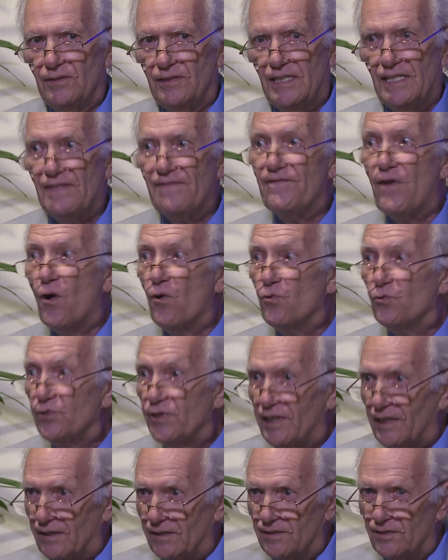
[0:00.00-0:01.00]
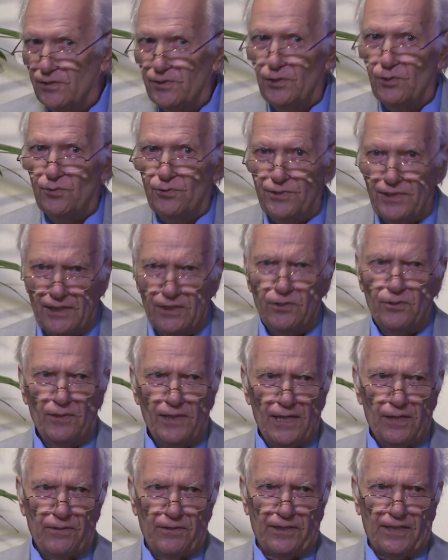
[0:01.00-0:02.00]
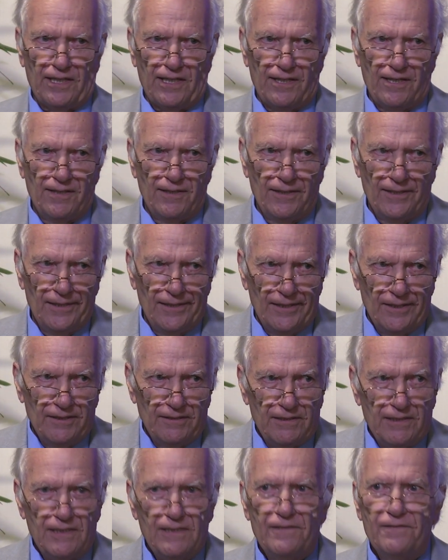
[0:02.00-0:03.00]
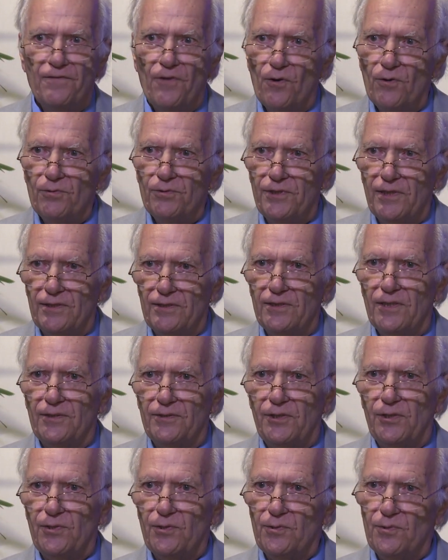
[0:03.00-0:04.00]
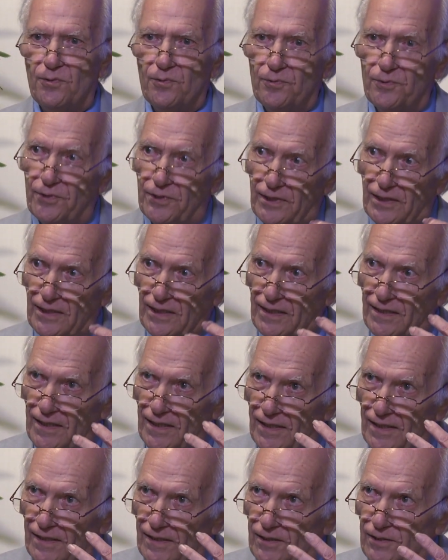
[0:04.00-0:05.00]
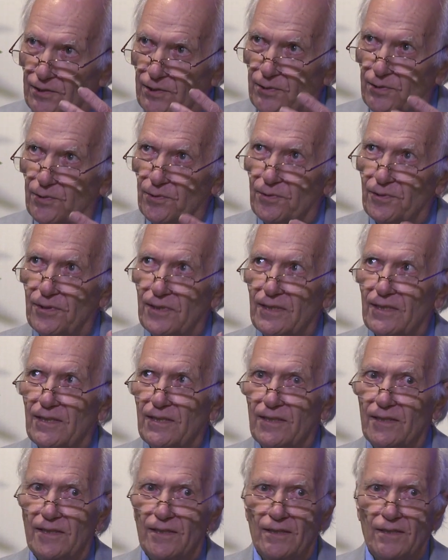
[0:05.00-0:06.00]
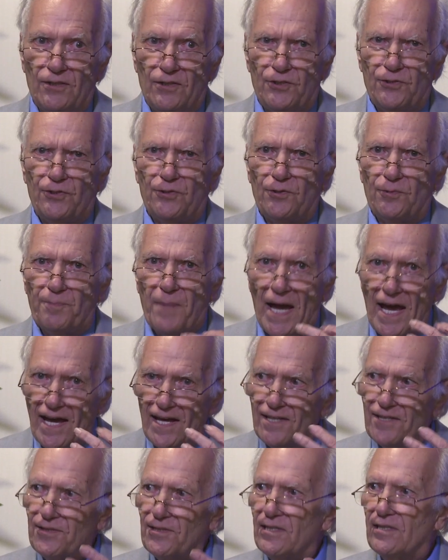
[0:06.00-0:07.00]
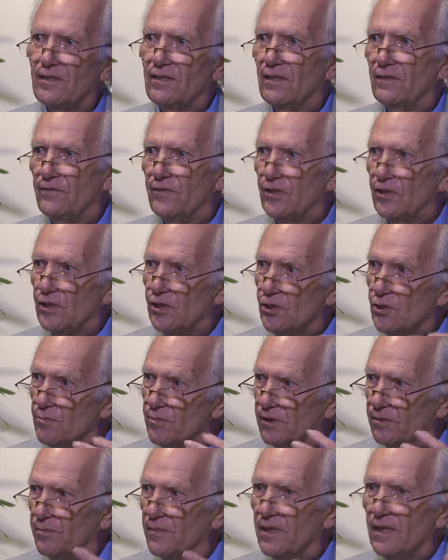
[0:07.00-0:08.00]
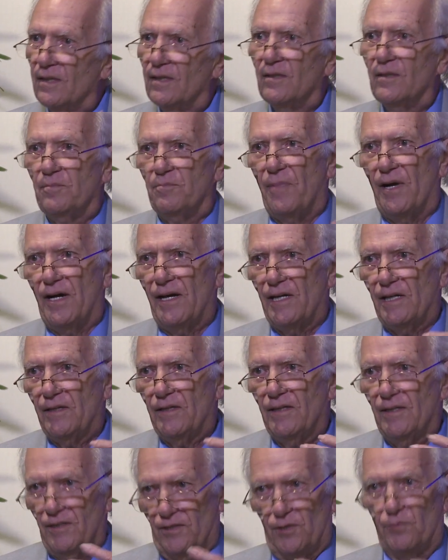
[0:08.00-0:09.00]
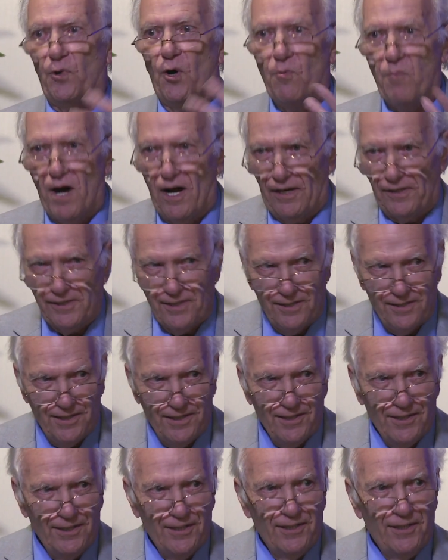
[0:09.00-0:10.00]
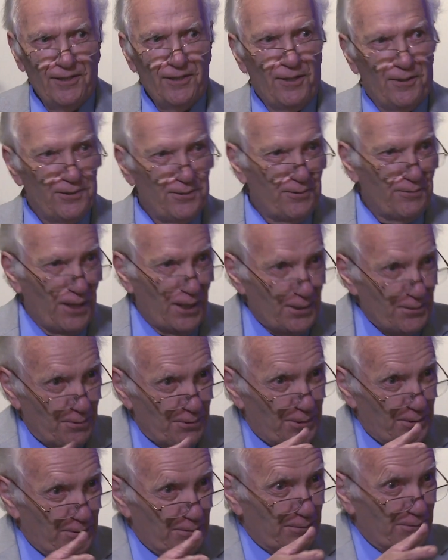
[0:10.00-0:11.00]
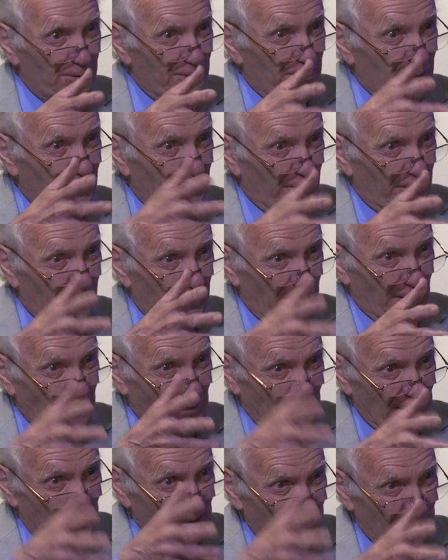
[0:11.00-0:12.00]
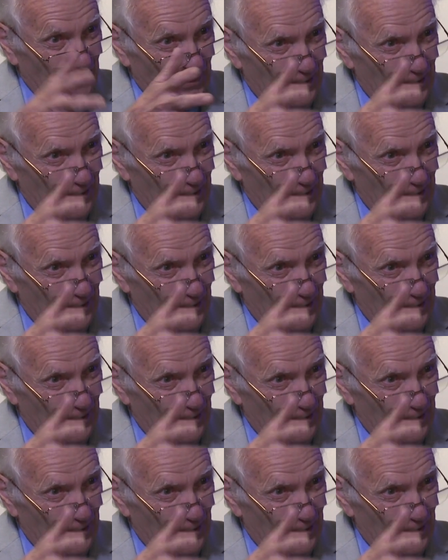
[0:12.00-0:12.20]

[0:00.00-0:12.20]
devoted to singularity, devoted to the surpassing of the human by the robot. So that's what you're going to deal